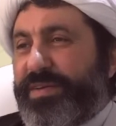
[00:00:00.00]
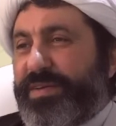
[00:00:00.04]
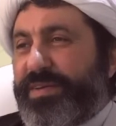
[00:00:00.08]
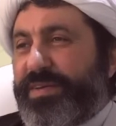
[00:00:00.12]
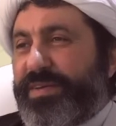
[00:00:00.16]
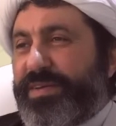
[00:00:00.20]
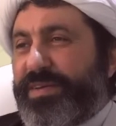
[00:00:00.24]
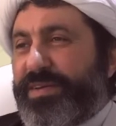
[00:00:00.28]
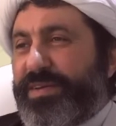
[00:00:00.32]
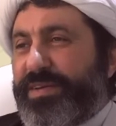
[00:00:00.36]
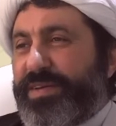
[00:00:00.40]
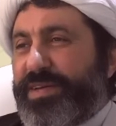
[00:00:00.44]
uh,
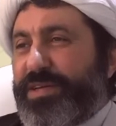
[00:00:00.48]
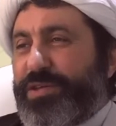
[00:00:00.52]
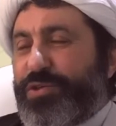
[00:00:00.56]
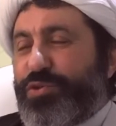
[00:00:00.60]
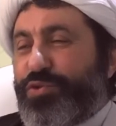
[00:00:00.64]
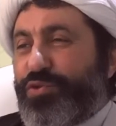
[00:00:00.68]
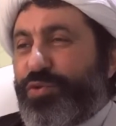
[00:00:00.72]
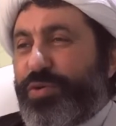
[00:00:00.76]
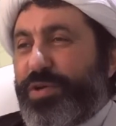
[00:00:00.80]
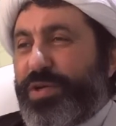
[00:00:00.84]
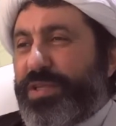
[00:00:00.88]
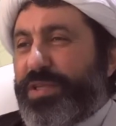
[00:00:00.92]

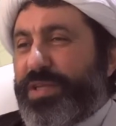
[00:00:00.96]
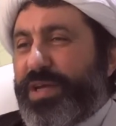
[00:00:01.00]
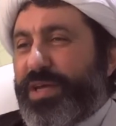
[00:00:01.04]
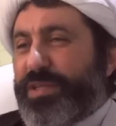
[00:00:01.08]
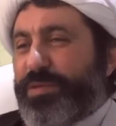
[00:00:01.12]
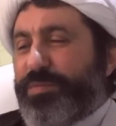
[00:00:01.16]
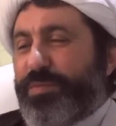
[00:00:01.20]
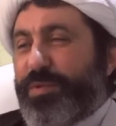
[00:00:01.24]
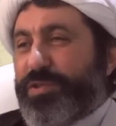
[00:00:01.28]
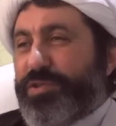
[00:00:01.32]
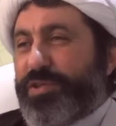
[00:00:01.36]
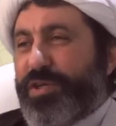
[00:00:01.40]
enjoying
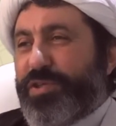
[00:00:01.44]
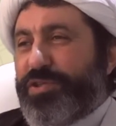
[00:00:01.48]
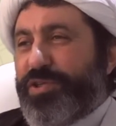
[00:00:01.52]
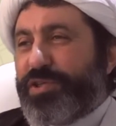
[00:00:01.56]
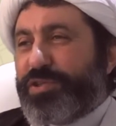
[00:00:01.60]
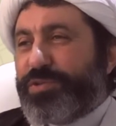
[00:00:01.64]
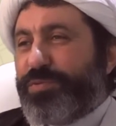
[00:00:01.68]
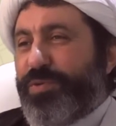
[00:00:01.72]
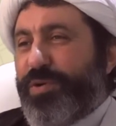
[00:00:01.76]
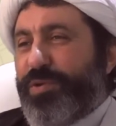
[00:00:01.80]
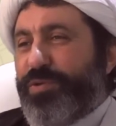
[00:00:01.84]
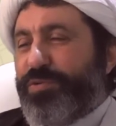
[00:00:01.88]
that much i
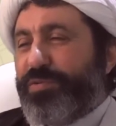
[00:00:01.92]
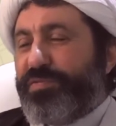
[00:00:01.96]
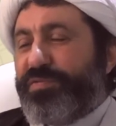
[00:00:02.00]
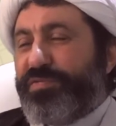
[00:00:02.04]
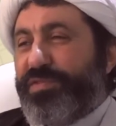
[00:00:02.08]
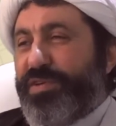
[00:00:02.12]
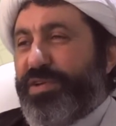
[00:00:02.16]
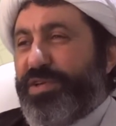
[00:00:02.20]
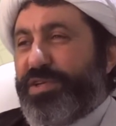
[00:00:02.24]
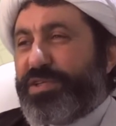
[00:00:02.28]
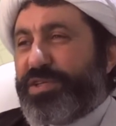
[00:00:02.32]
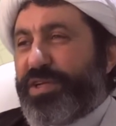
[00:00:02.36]
just want to
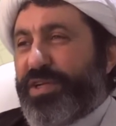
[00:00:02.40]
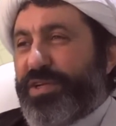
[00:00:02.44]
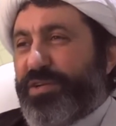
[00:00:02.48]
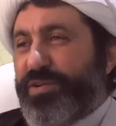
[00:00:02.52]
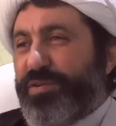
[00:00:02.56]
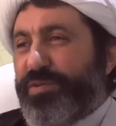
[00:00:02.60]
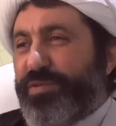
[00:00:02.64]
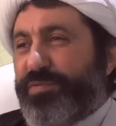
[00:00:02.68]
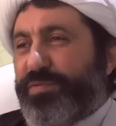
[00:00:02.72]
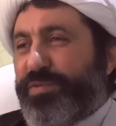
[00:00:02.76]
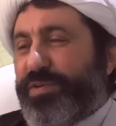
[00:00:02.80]
finish and you know